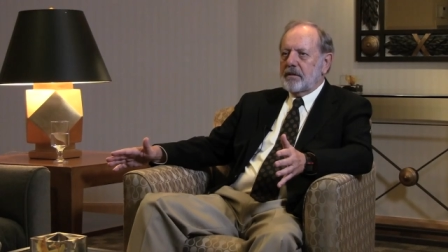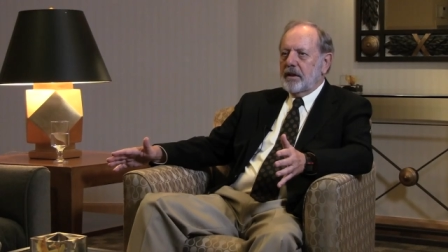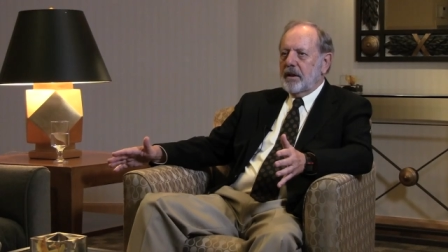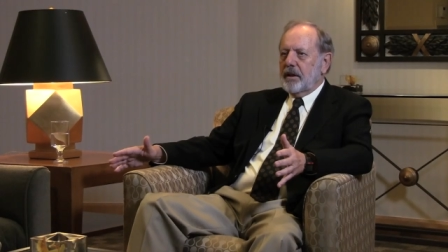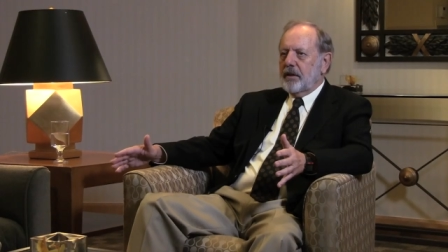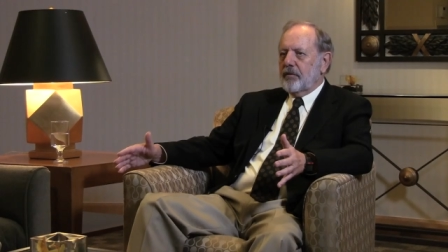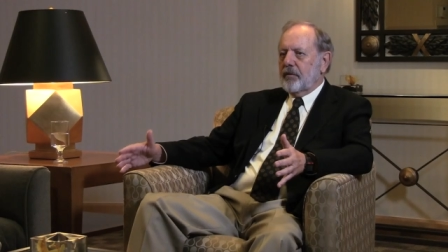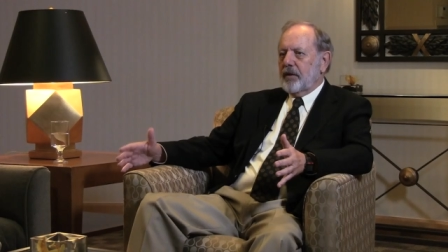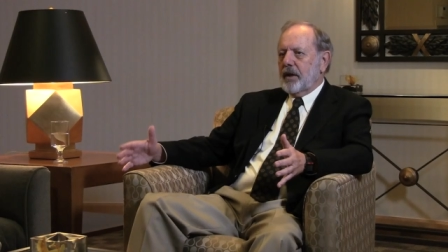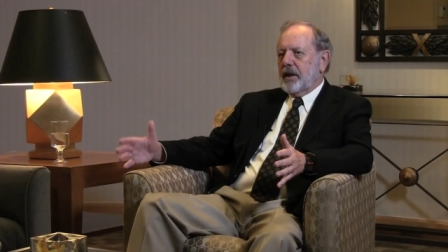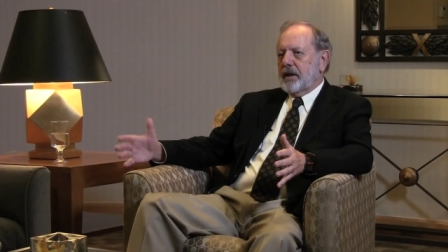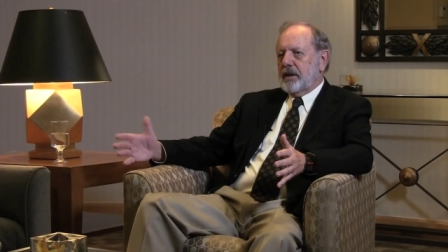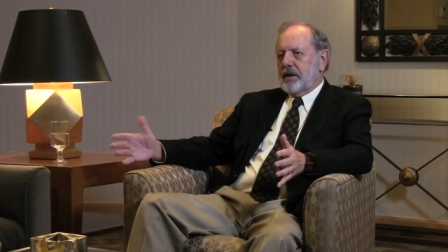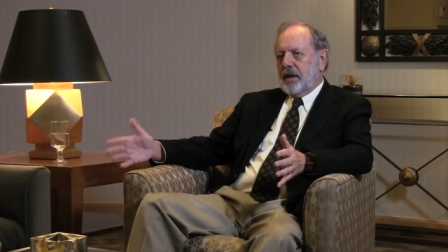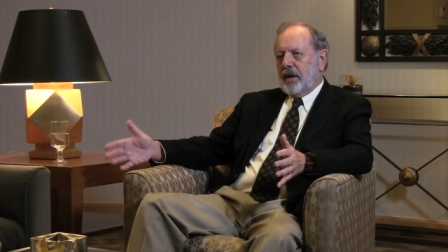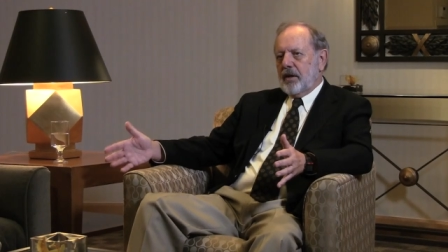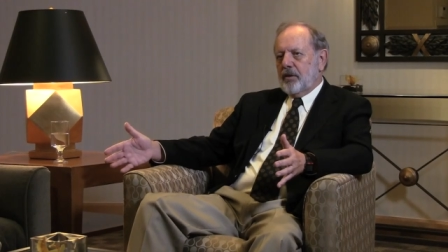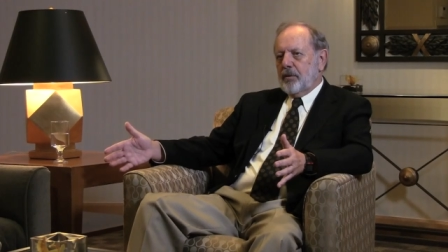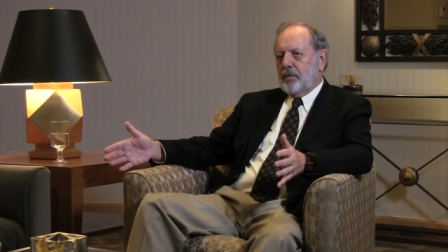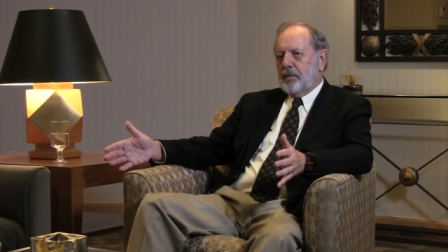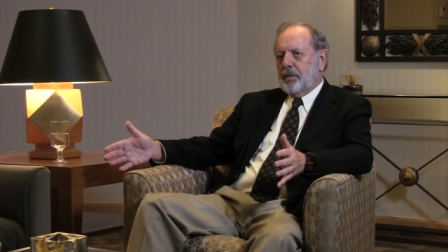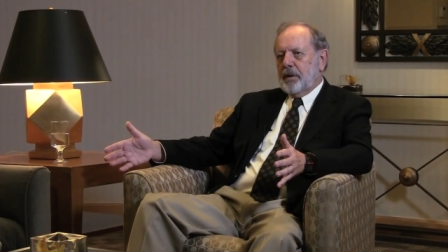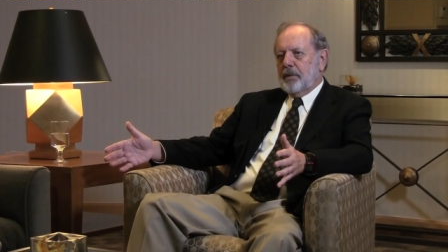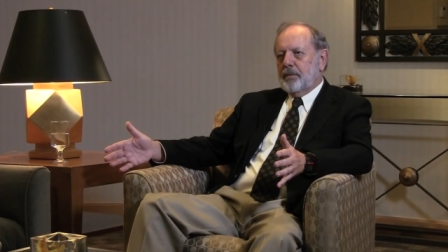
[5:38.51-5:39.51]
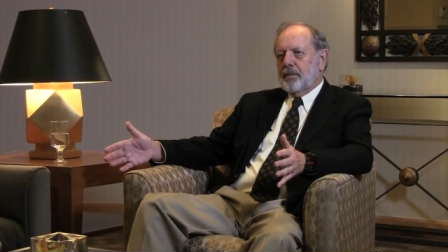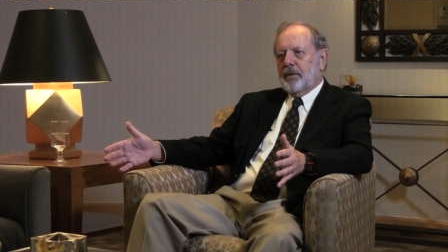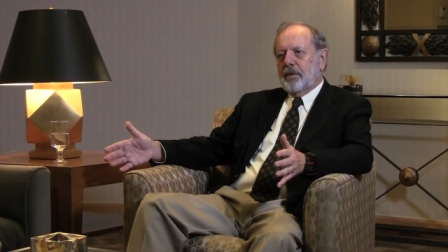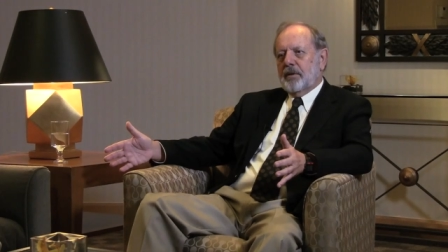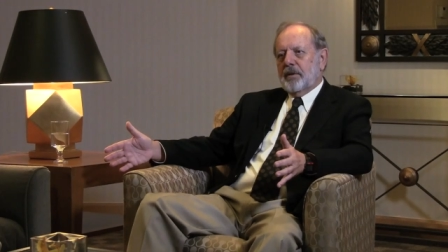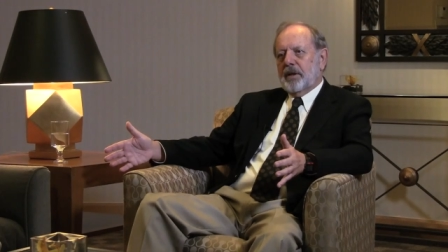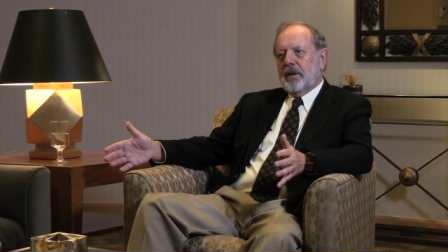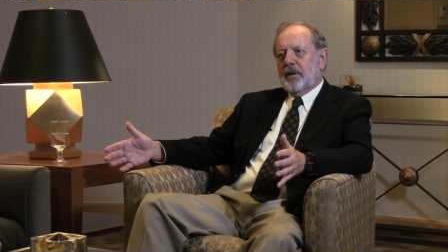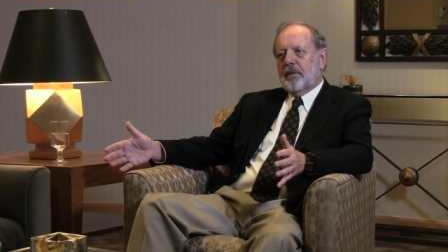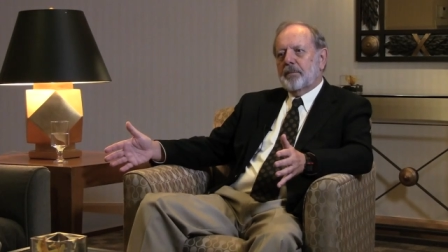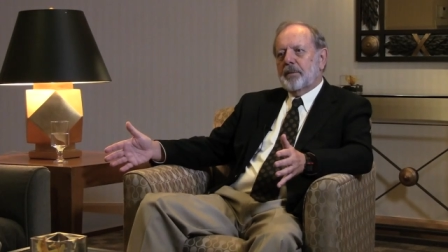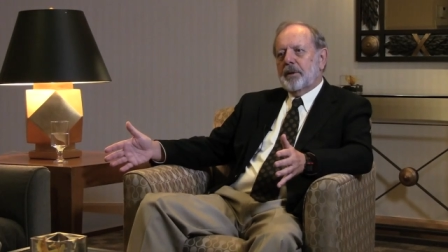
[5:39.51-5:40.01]
and if I test people,
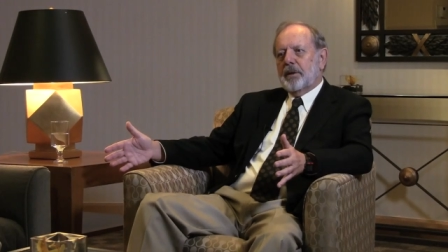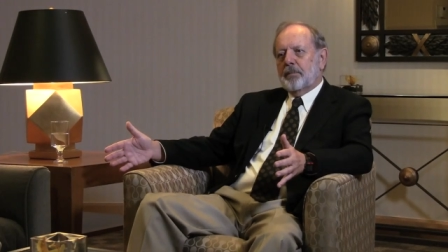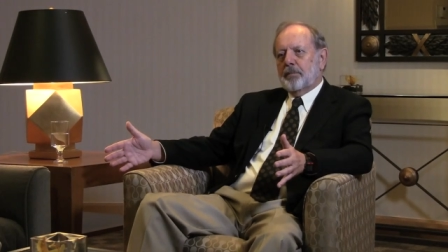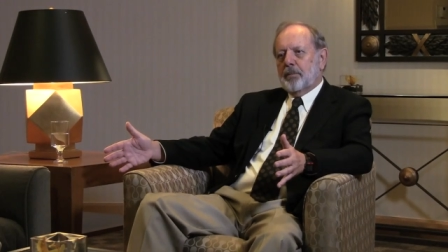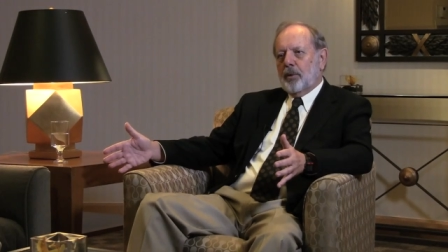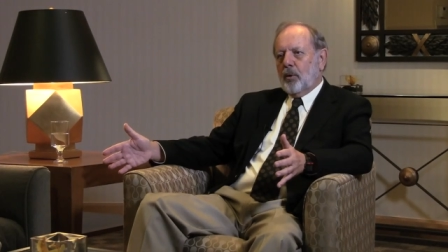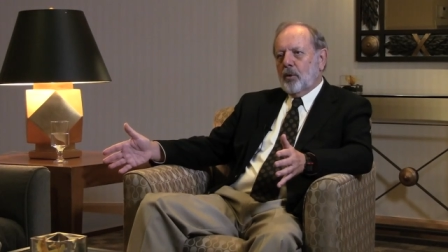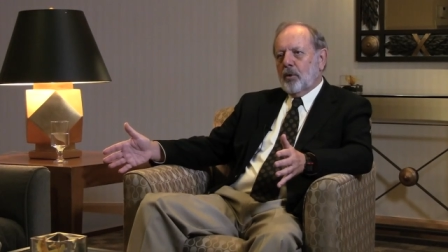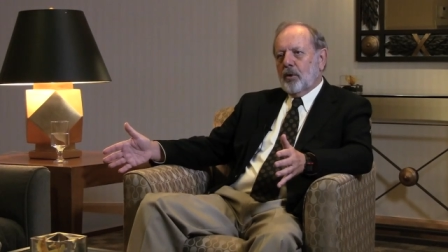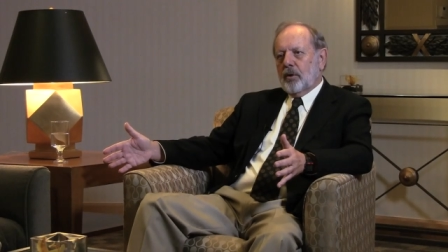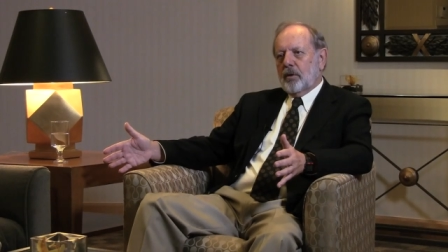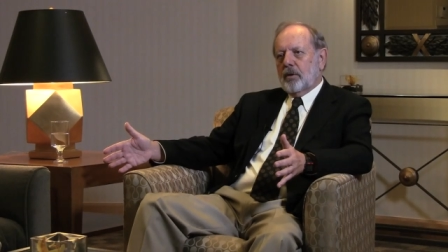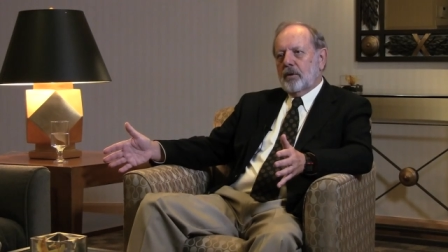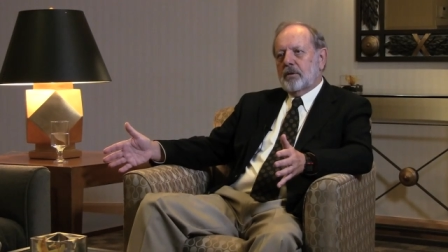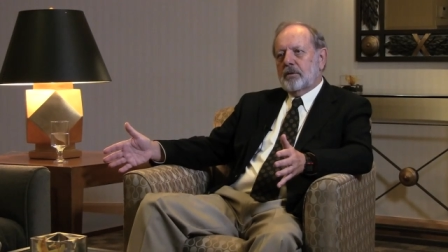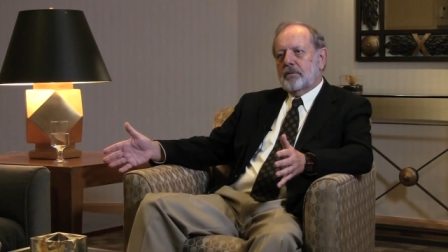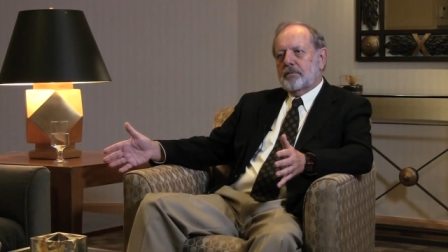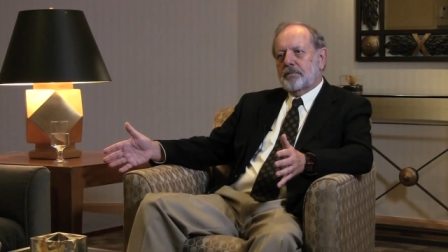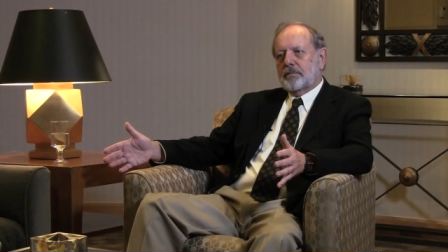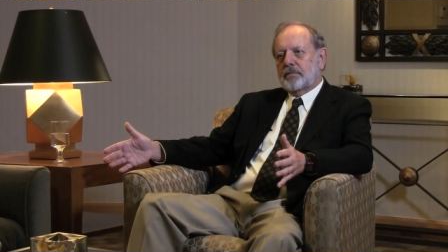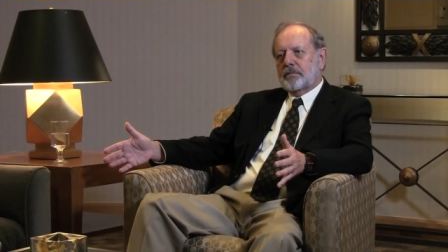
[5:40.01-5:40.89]
they'll be poorer.